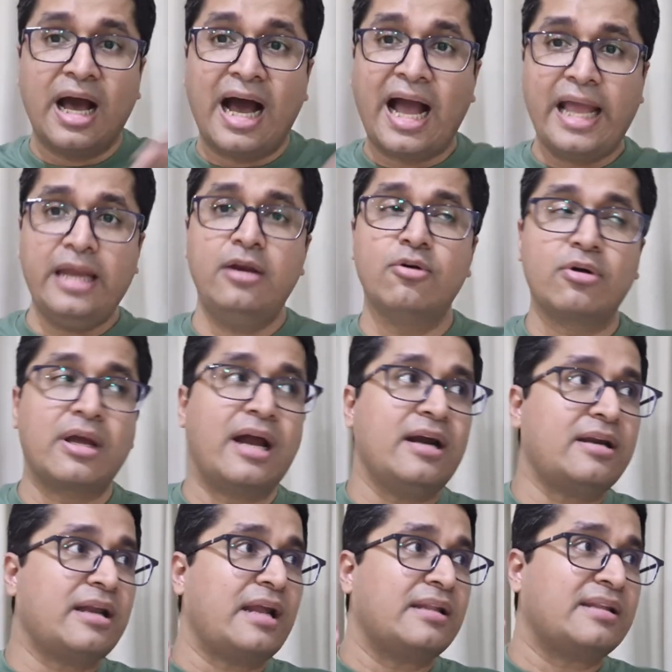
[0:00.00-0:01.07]
I look
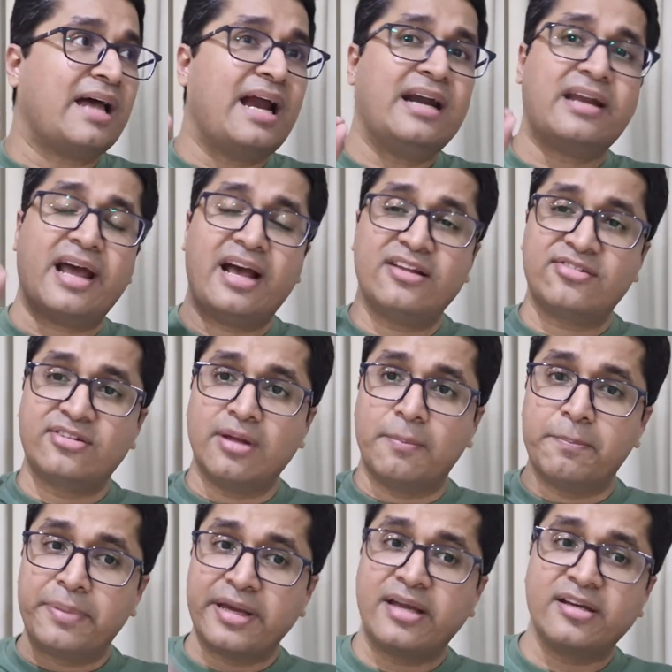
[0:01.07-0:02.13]
at that as the
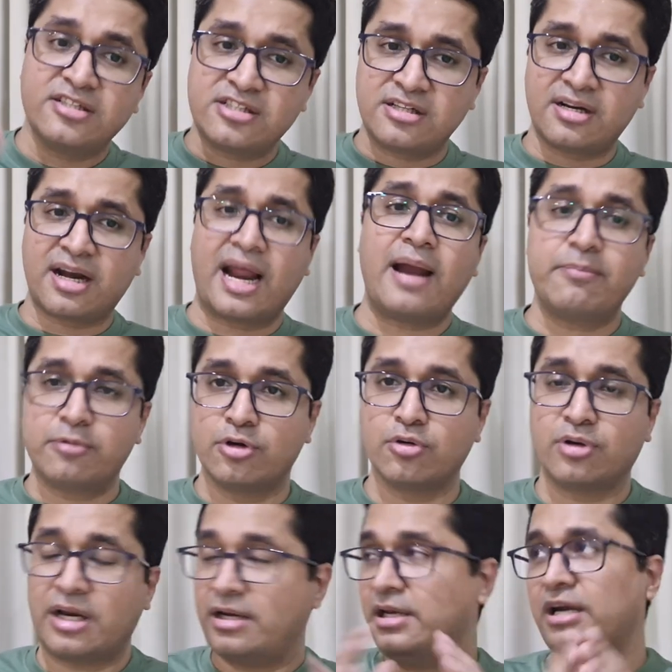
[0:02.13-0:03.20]
biggest trap
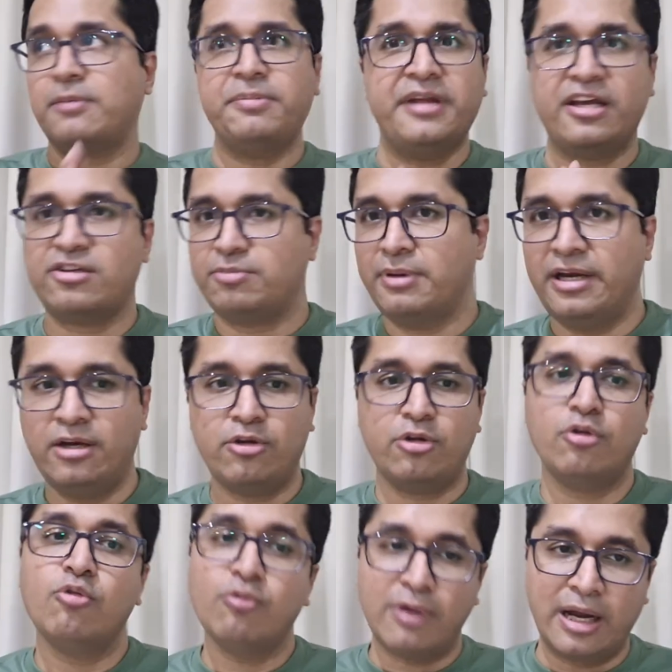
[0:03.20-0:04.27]
door and let me explain to
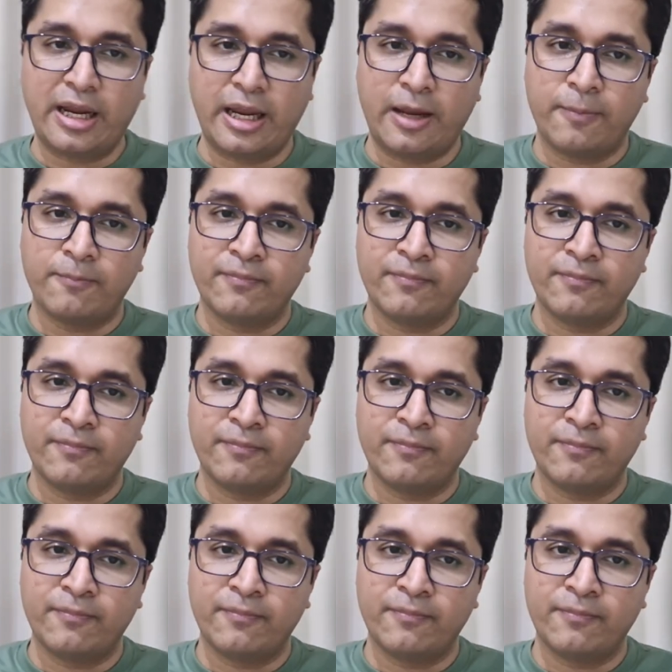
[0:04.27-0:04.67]
you why.